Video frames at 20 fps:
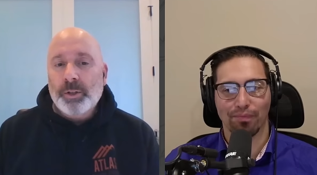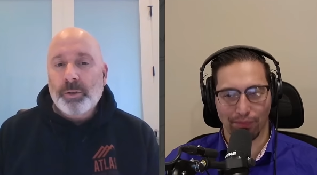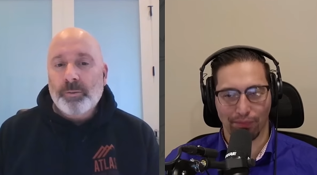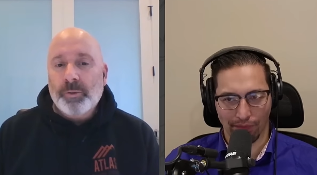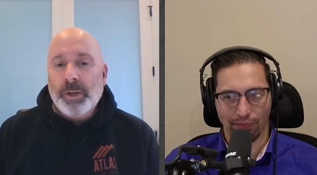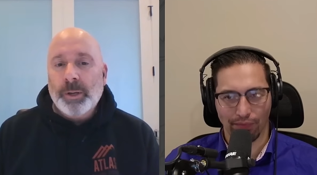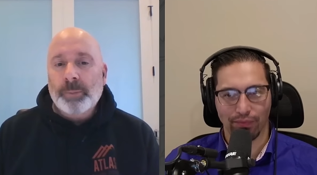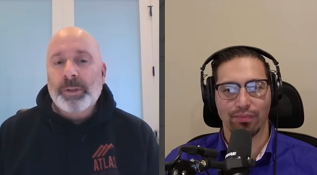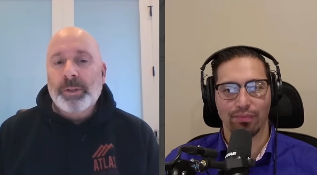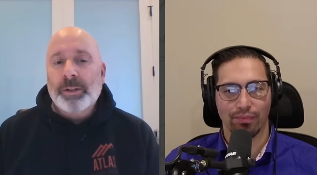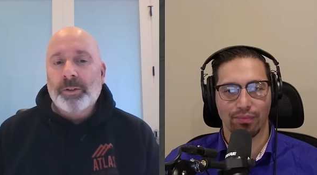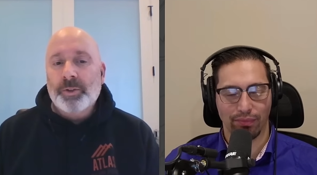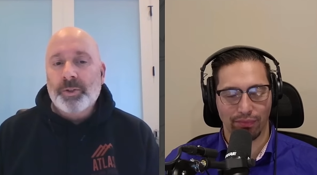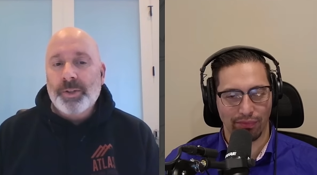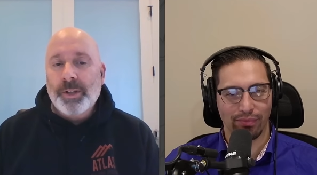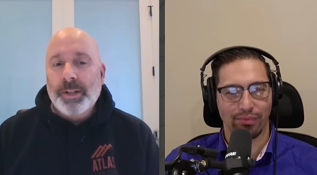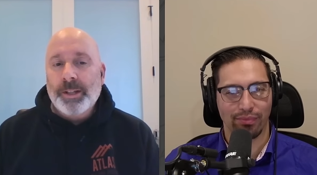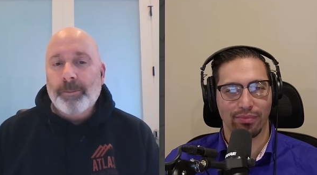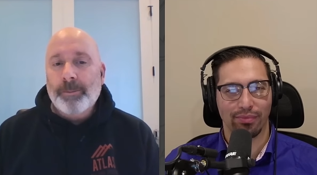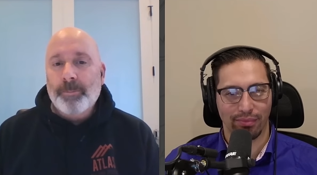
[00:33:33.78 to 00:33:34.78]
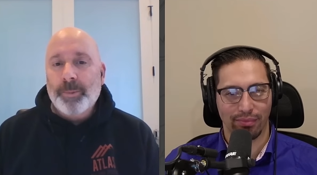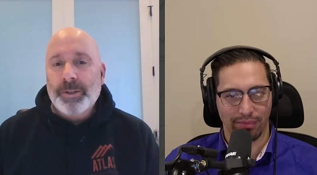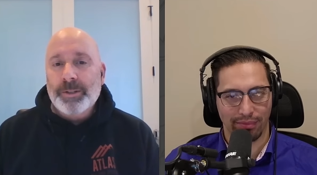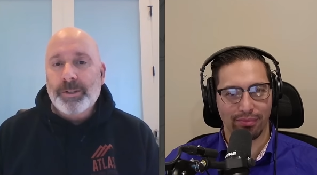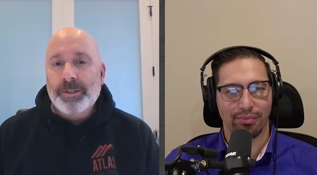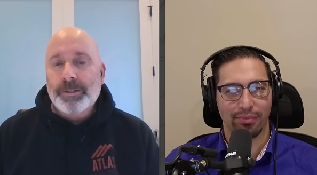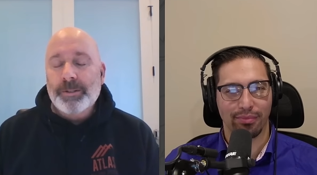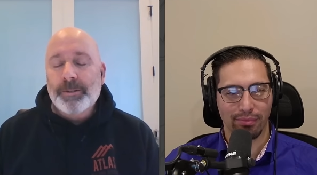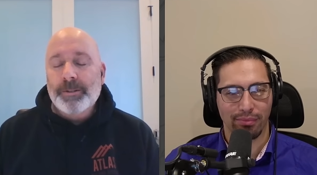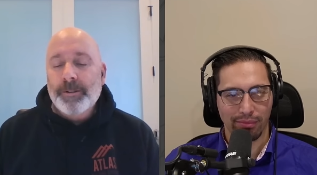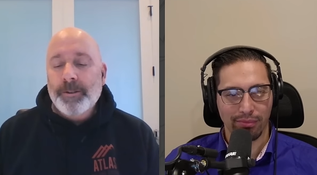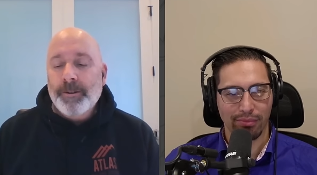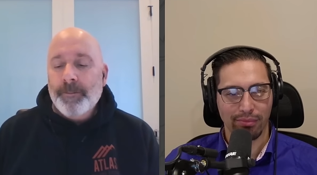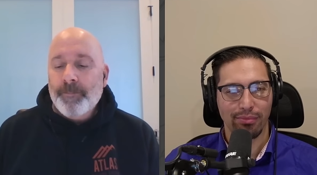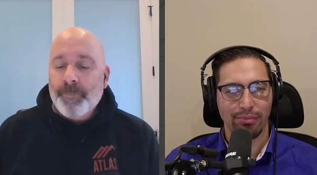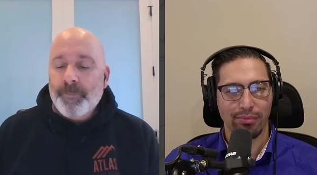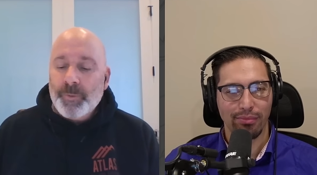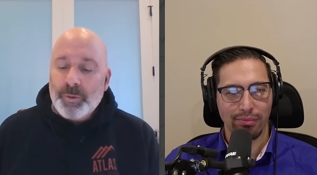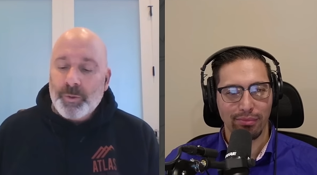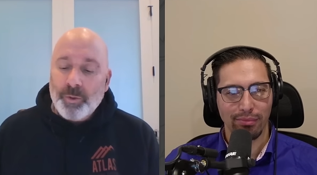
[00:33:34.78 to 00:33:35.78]
Speaker 1: You've come to understand that business.
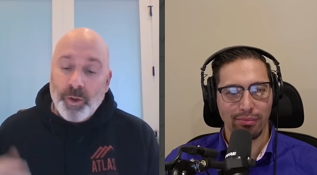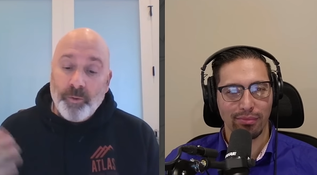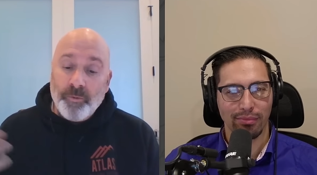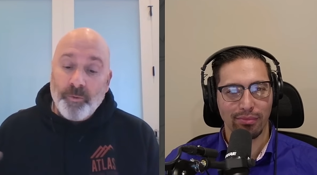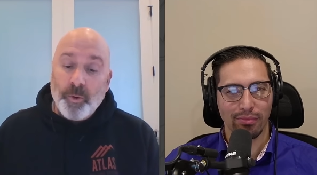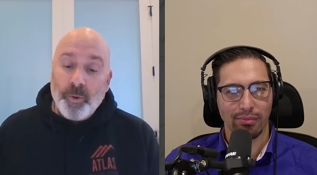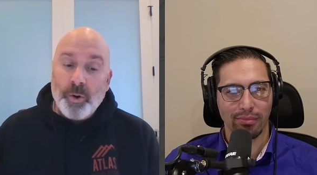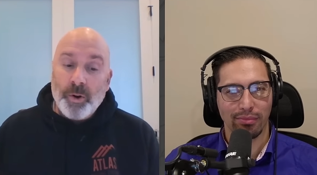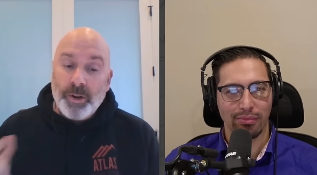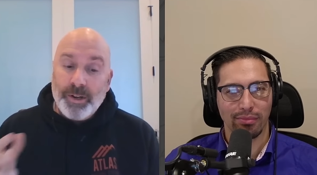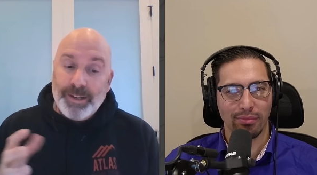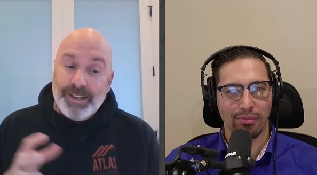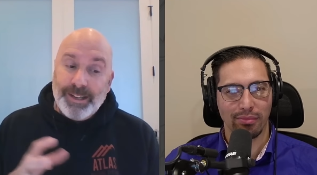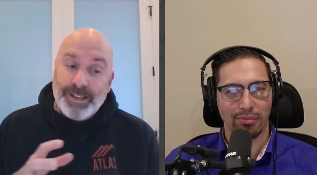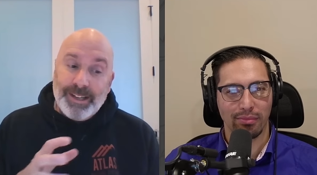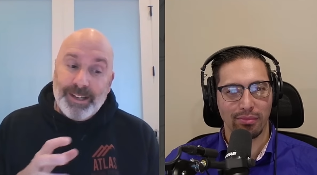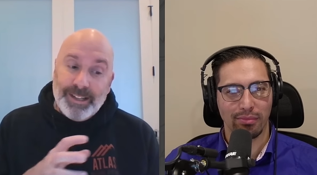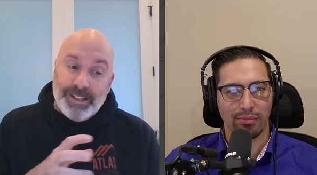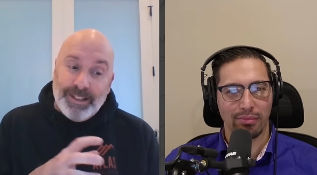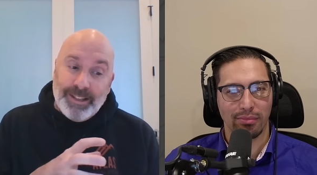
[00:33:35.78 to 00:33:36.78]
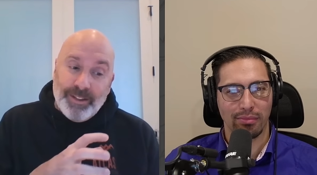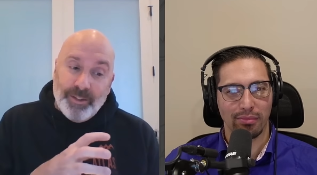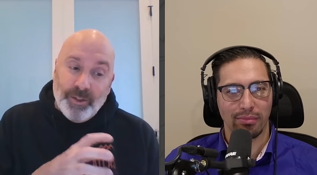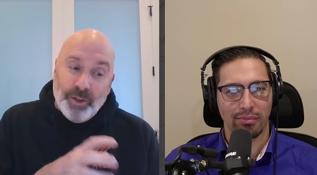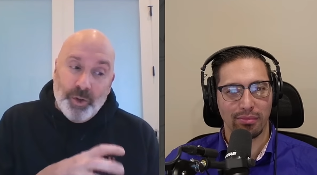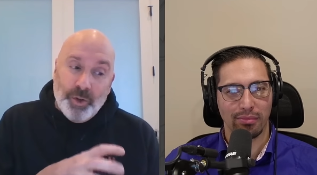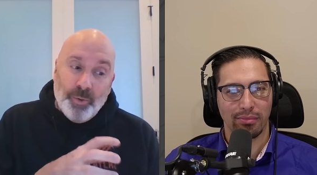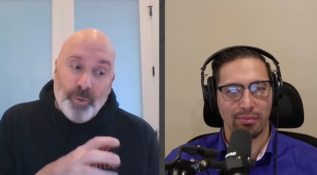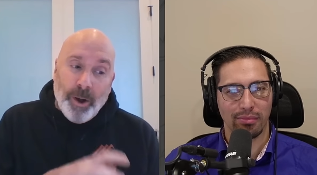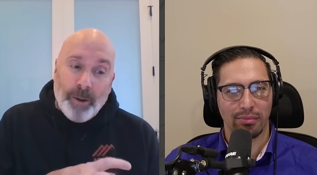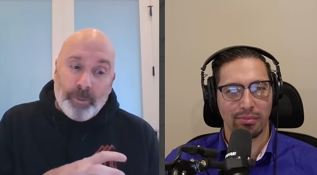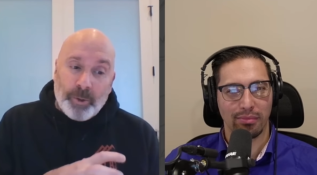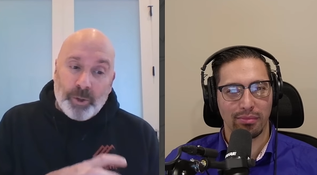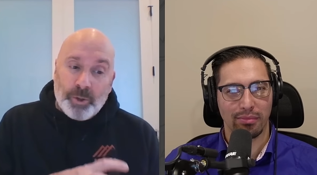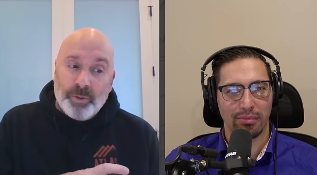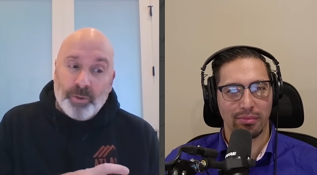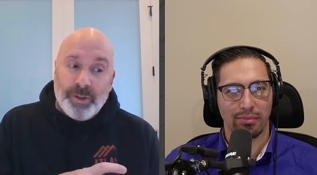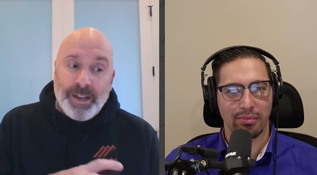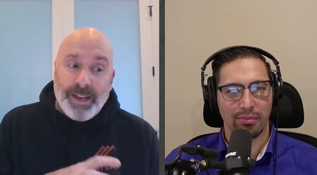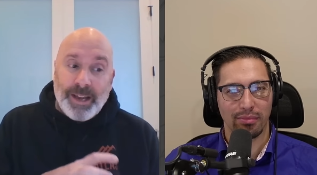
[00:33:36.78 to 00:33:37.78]
Therefore, the, the new opportunity